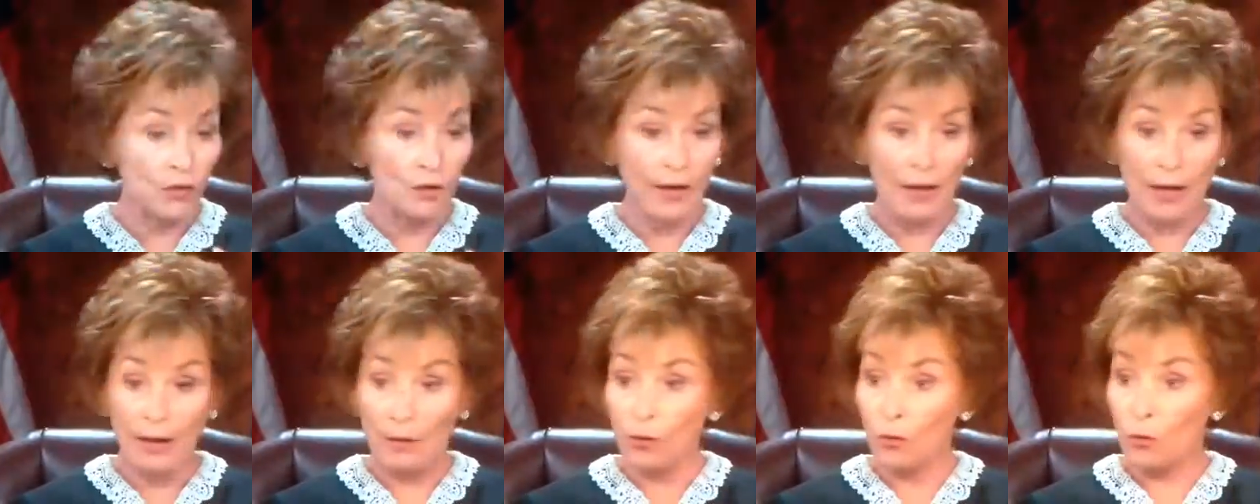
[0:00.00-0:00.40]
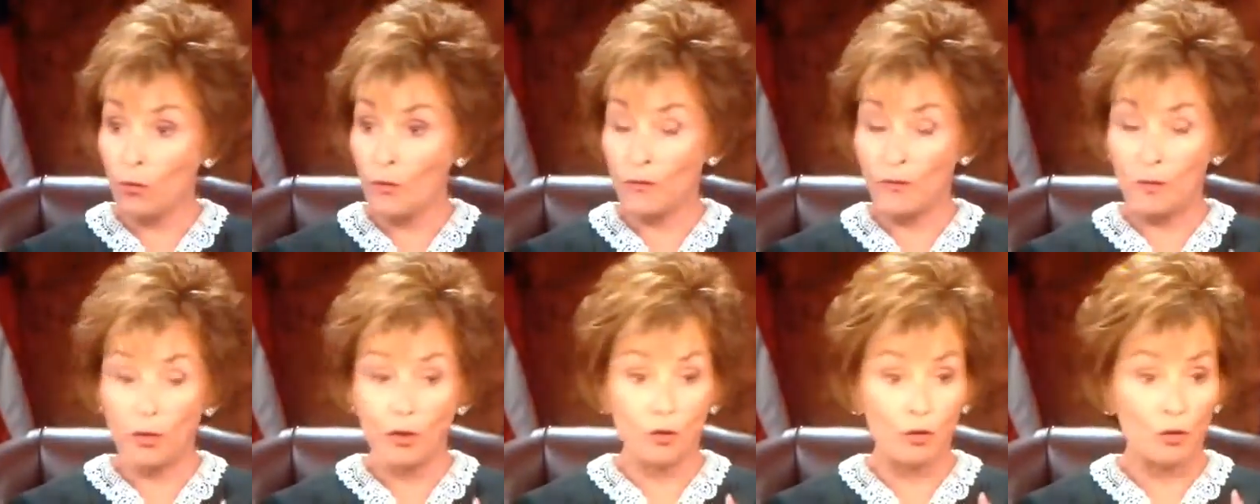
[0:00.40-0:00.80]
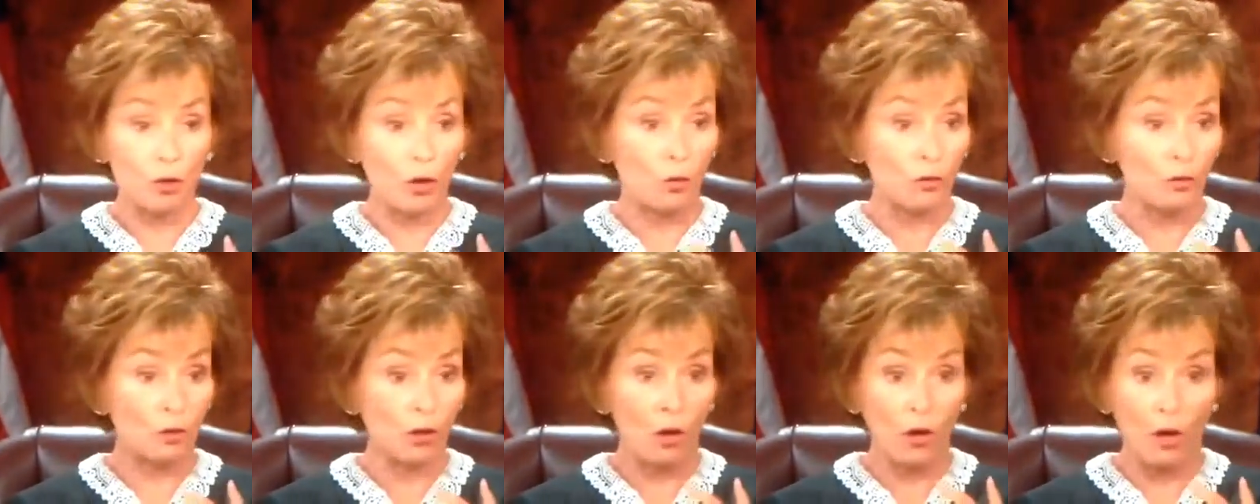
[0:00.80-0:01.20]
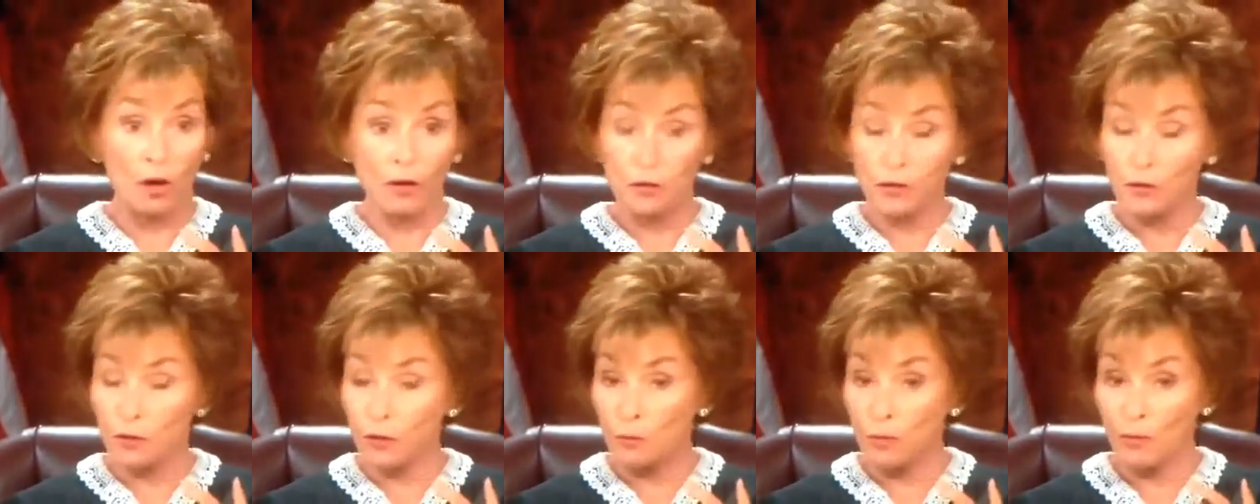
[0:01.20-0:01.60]
say, who have you sold
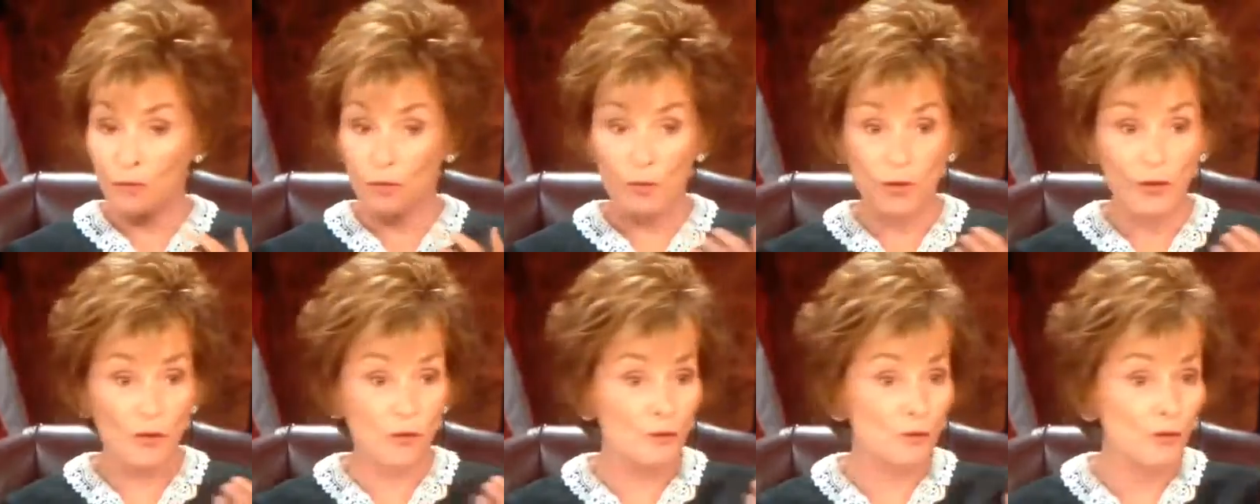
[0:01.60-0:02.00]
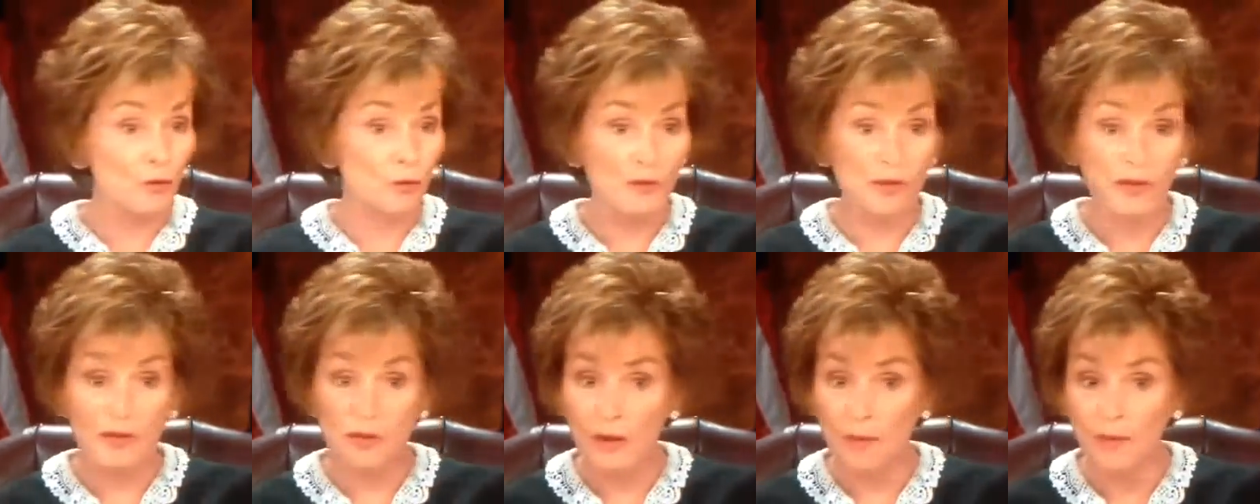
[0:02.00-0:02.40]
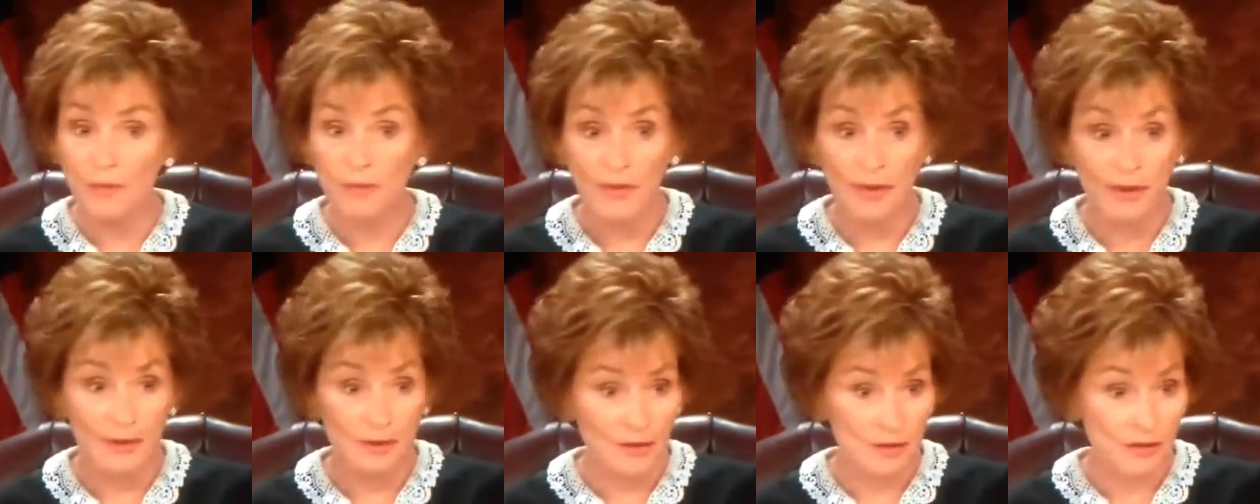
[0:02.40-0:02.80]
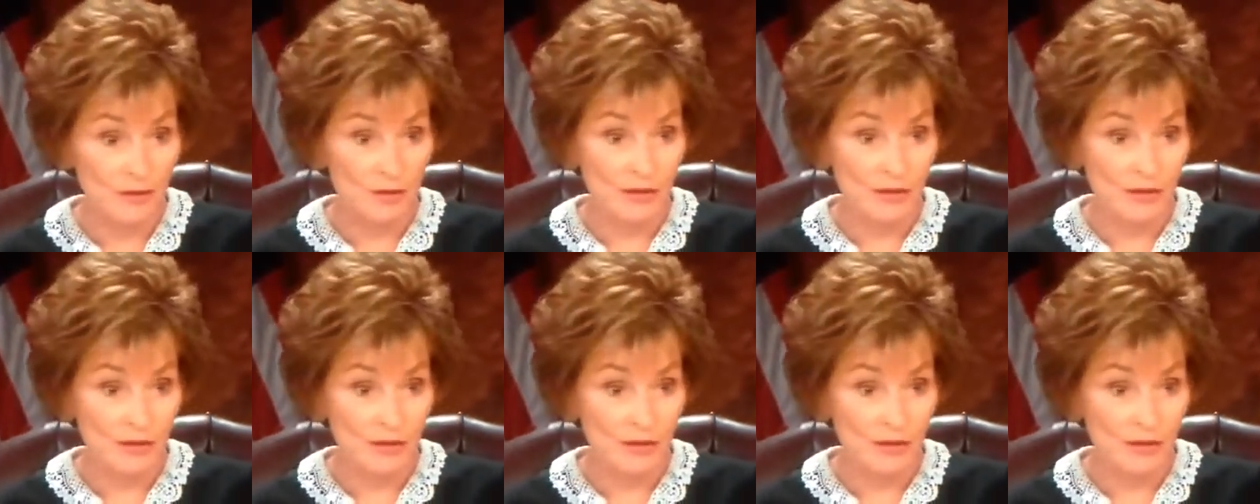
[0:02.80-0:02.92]
cars to? You do something to